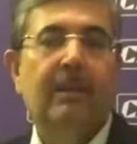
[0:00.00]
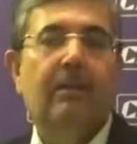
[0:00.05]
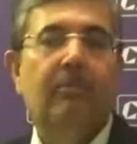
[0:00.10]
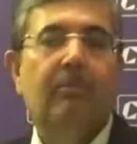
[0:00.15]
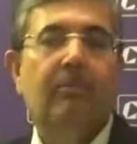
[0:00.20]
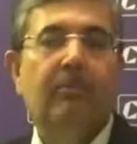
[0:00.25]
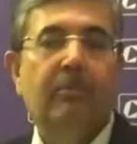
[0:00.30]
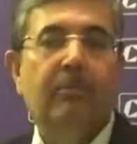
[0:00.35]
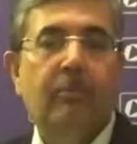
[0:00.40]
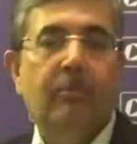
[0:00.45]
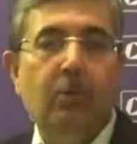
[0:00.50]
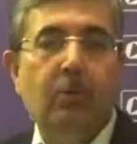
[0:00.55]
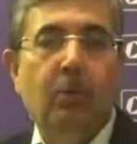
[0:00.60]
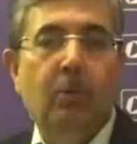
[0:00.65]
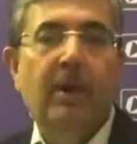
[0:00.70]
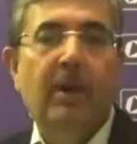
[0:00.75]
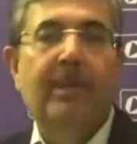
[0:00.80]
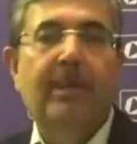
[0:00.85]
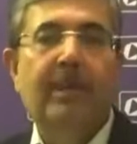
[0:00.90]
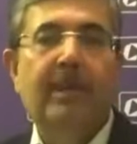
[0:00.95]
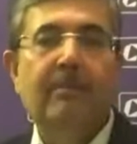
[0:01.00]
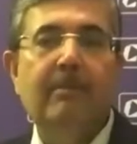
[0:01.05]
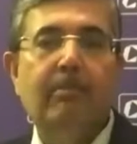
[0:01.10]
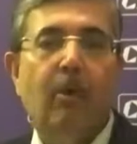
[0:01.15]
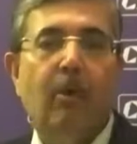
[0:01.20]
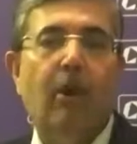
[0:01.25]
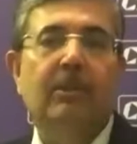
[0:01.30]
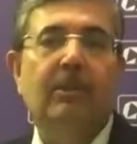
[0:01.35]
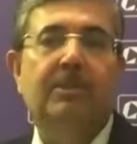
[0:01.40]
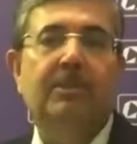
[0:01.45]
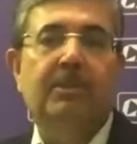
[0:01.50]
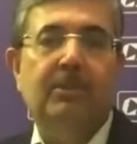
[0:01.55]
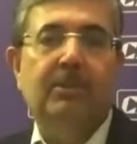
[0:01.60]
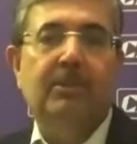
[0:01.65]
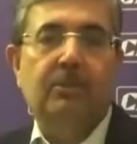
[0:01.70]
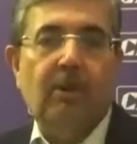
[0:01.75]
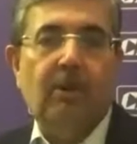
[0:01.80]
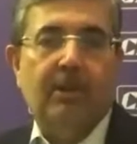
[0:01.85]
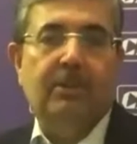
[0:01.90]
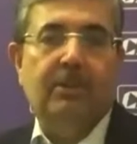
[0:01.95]
do it in more structural
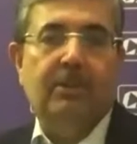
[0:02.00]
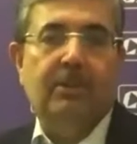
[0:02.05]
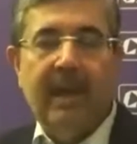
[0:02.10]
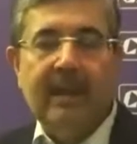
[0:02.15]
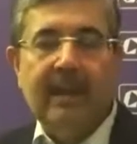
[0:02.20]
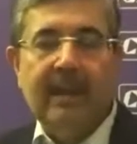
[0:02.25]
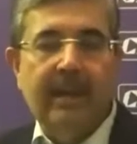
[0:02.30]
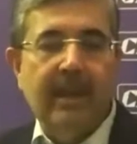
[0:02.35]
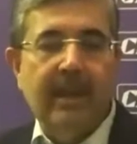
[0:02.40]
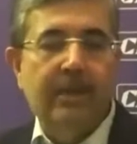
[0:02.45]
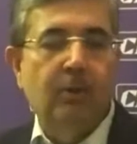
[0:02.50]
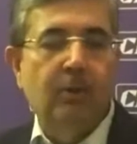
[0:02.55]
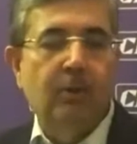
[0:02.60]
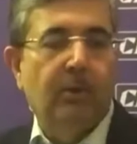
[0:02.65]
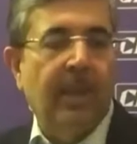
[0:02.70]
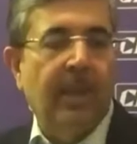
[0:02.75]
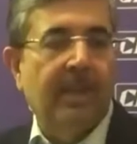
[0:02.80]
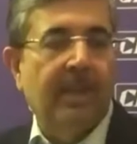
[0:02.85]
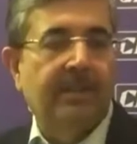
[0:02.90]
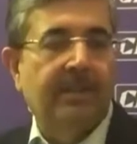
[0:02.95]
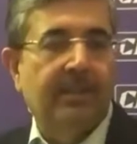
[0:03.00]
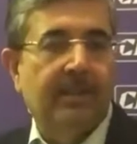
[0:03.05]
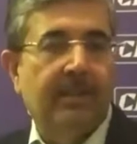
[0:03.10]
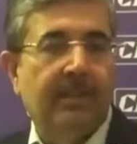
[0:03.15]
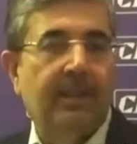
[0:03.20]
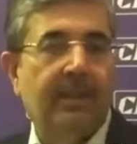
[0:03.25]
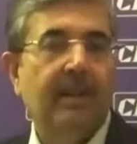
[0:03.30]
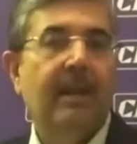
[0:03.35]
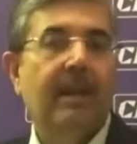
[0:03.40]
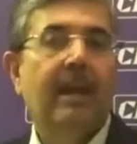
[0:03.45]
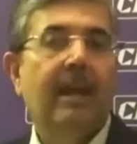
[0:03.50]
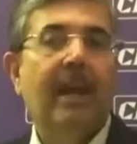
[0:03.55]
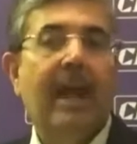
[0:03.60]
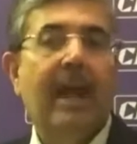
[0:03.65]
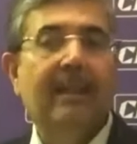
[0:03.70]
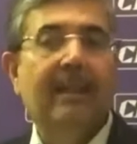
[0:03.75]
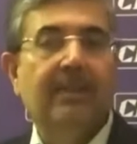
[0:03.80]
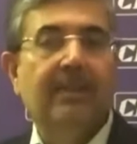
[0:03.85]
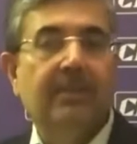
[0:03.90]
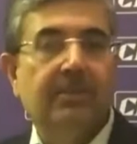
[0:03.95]
areas like healthcare and
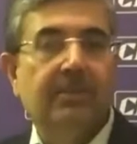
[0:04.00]
education.